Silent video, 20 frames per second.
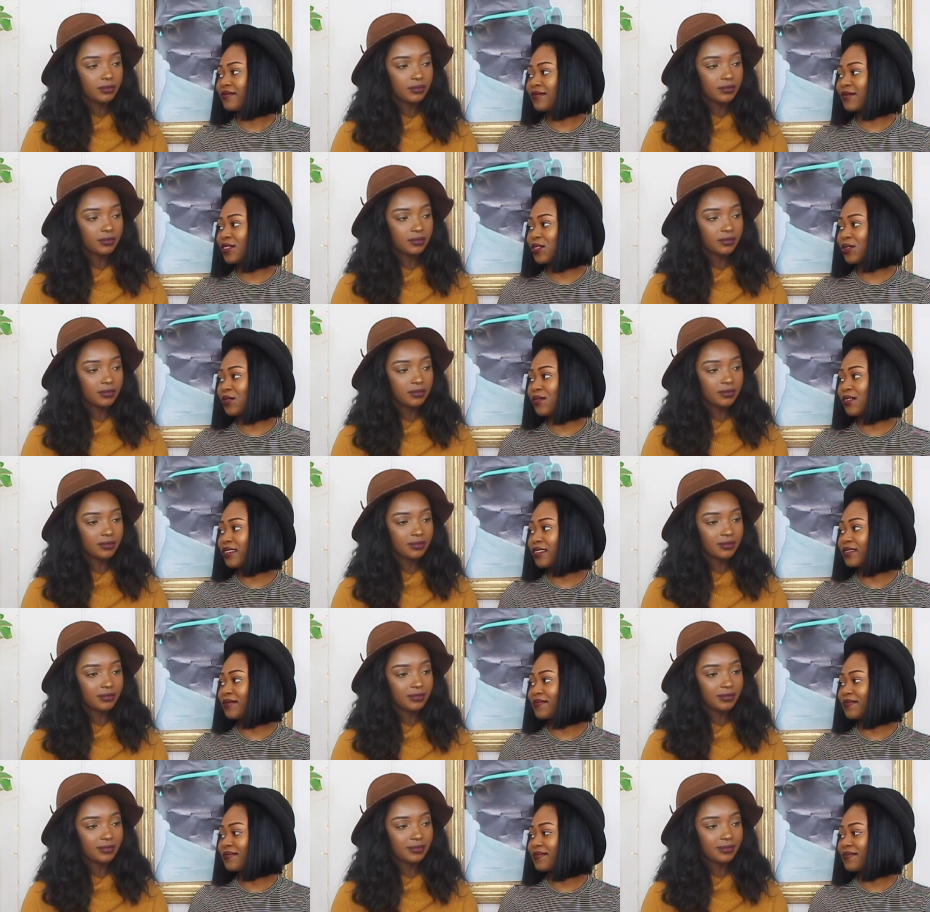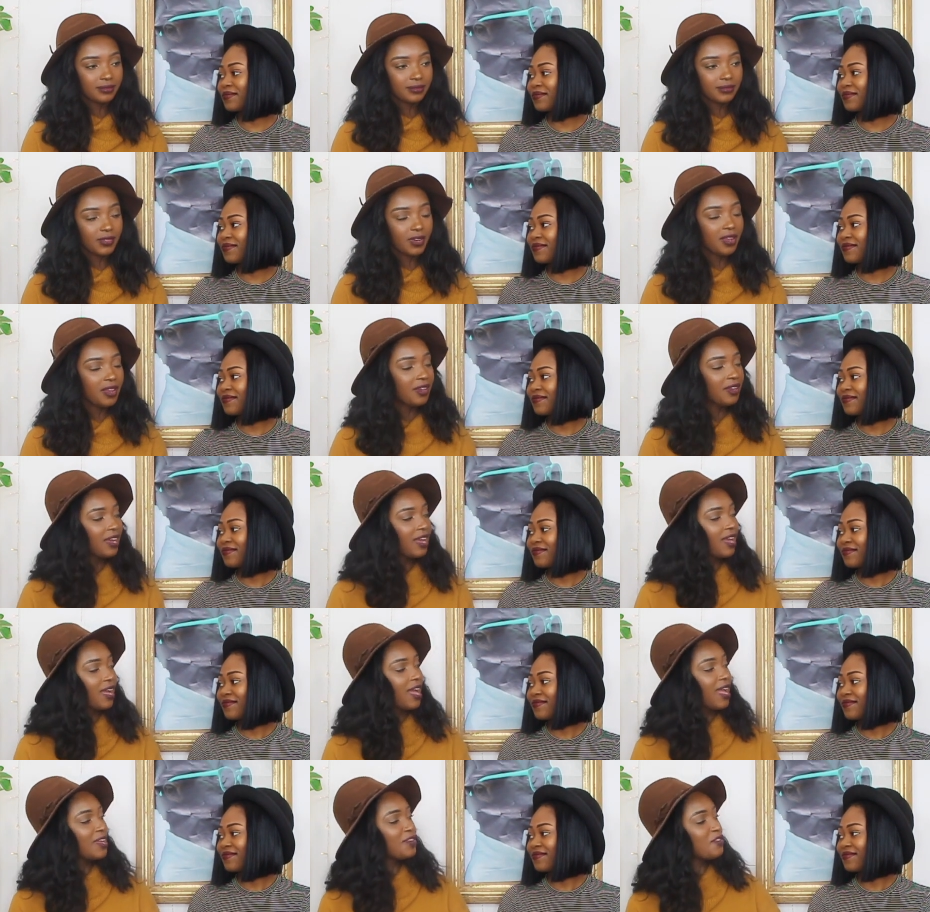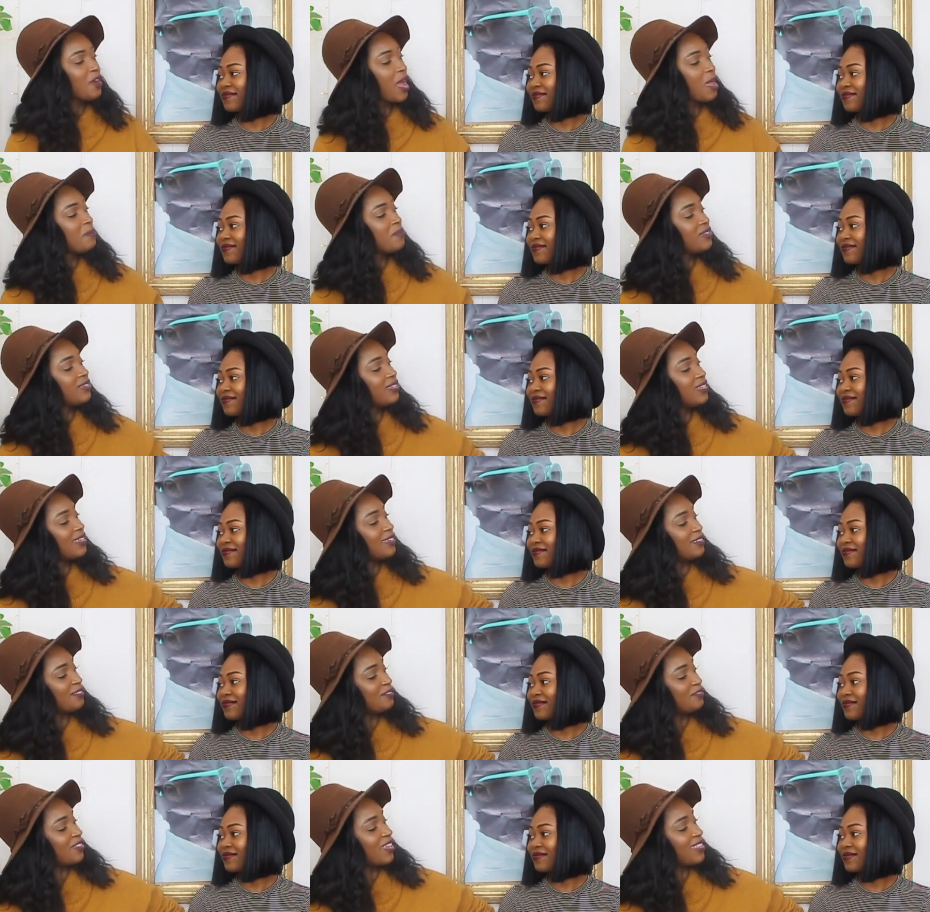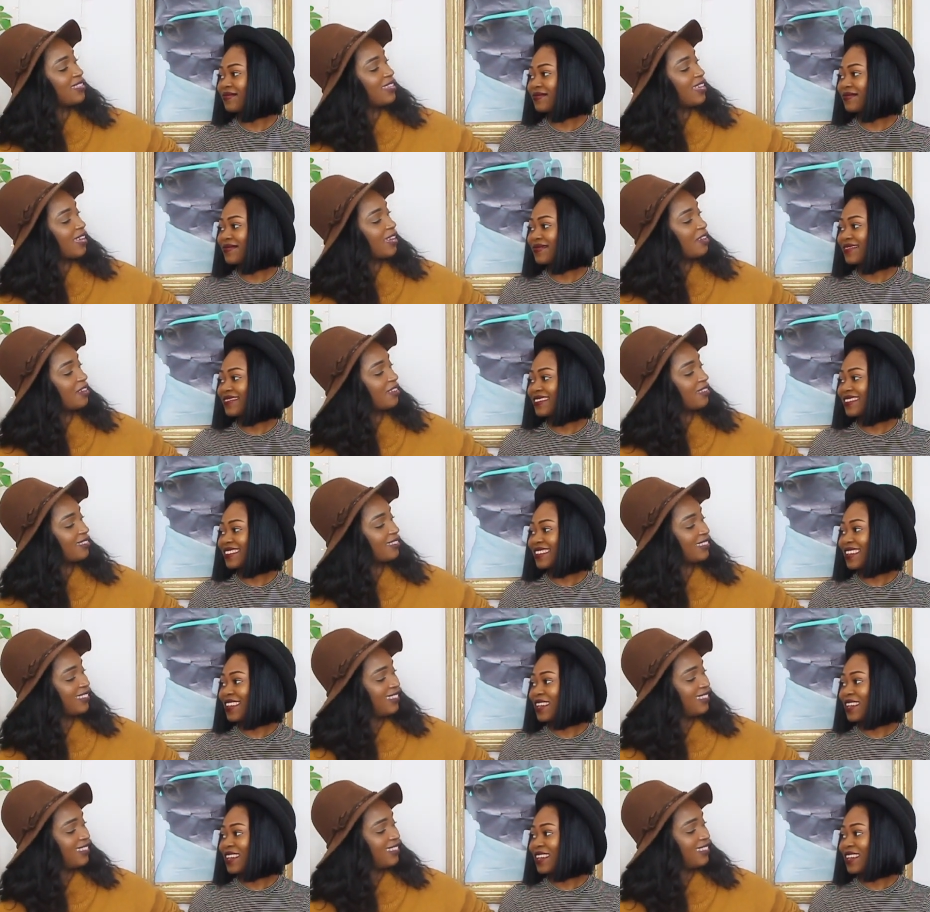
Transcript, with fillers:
Speaker 1: so on.
Speaker 2: I know I believe that they